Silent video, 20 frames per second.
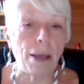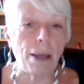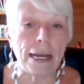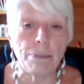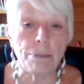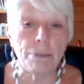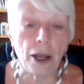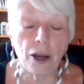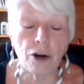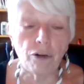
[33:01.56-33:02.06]
are
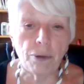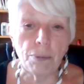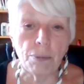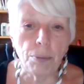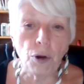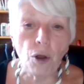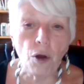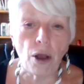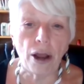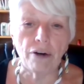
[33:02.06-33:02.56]
paid by your
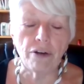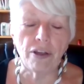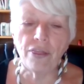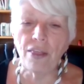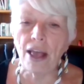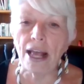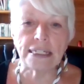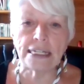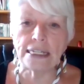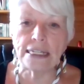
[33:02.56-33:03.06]
employer,
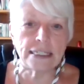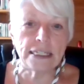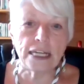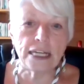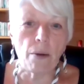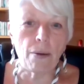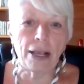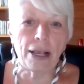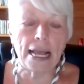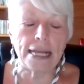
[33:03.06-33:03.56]
and that doesn't
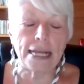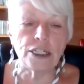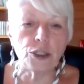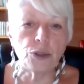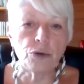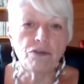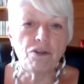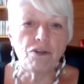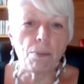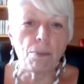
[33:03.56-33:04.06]
go
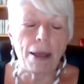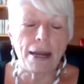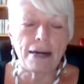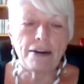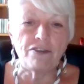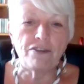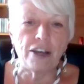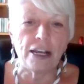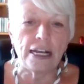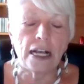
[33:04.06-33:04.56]
against you for a
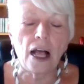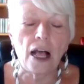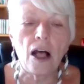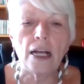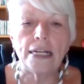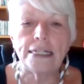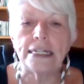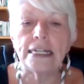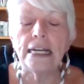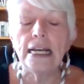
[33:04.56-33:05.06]
benefit in
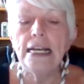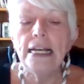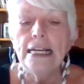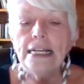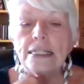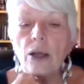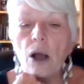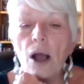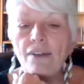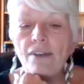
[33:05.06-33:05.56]
kind.
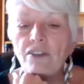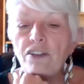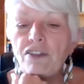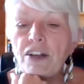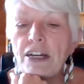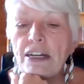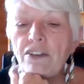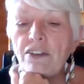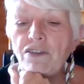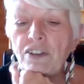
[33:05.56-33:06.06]
So I have
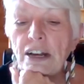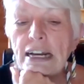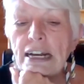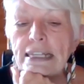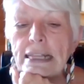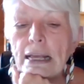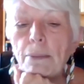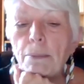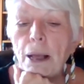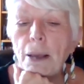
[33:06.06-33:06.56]
a funny
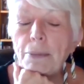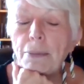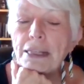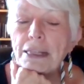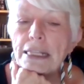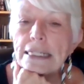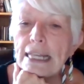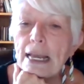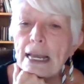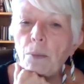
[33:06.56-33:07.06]
feeling that might be
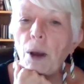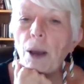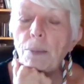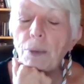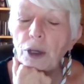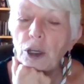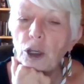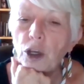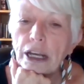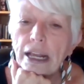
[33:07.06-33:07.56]
the same way,
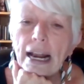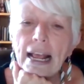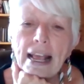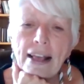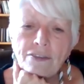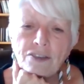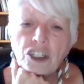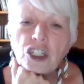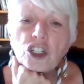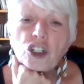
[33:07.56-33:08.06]
but you're going to
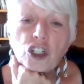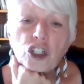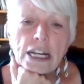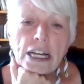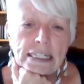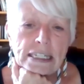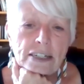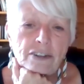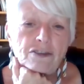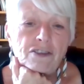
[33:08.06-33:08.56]
have to
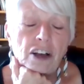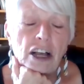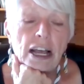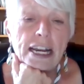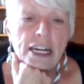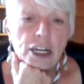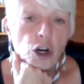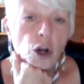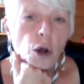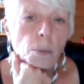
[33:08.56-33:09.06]
justify
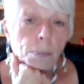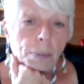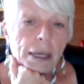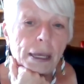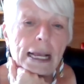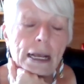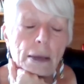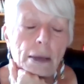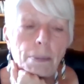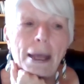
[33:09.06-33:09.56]
it not
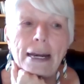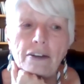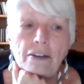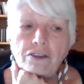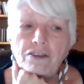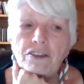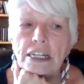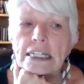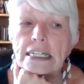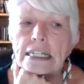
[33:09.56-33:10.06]
being a
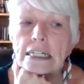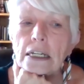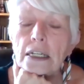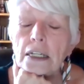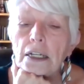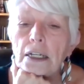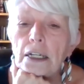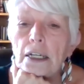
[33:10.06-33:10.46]
benefit.